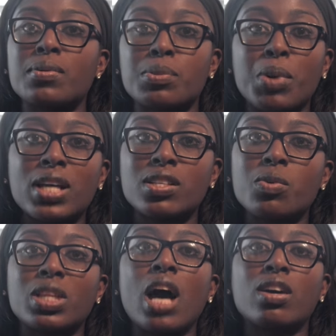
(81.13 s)
I'm surprising you
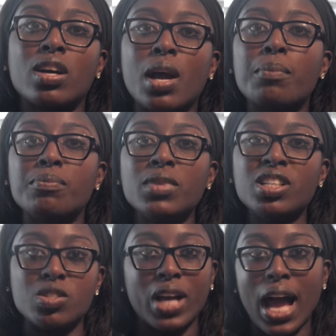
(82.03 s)
with how good I'm
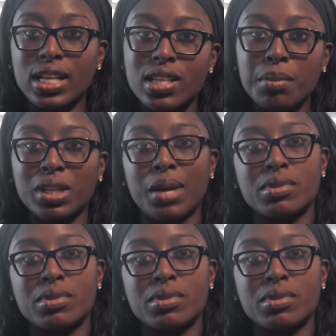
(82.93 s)
doing academically.